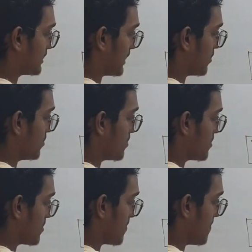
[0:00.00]
tau
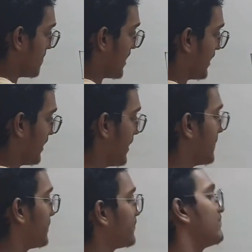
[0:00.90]
by
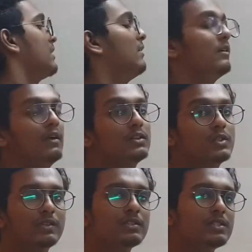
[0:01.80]
m.
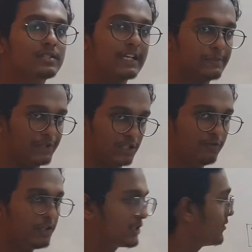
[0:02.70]
So this is the expression
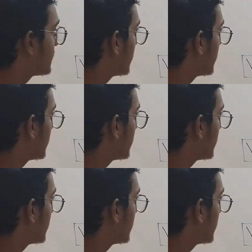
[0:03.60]
for drift